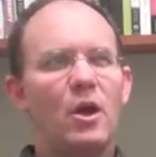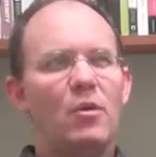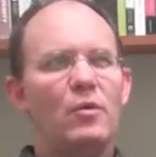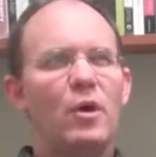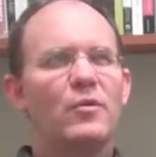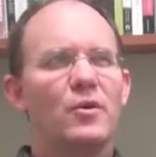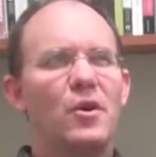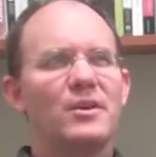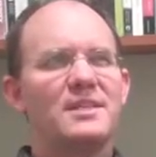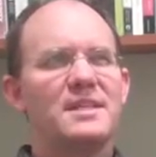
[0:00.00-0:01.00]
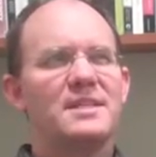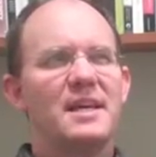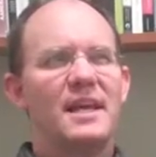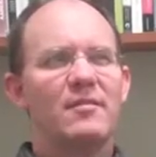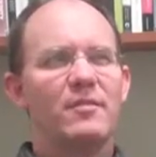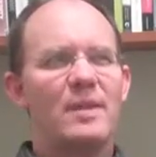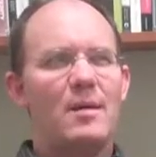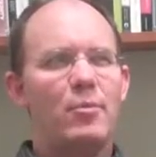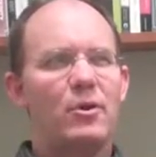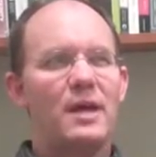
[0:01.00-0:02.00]
overall, the sense I get from
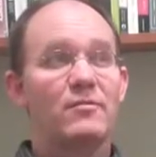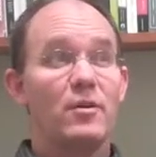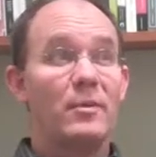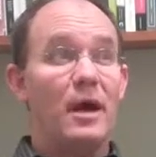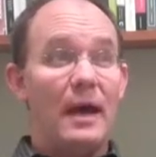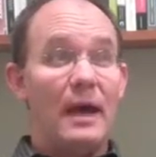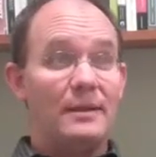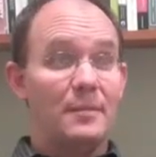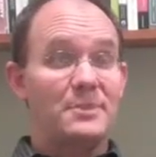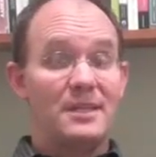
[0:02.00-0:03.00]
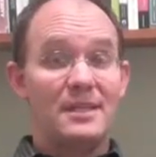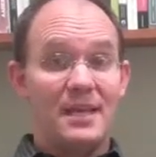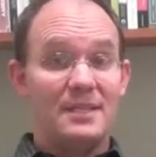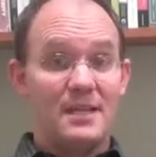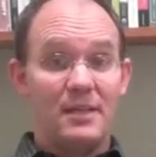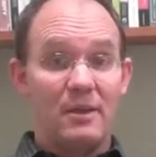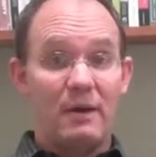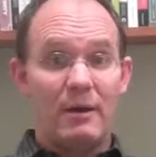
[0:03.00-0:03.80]
that book and from adopted kids I know,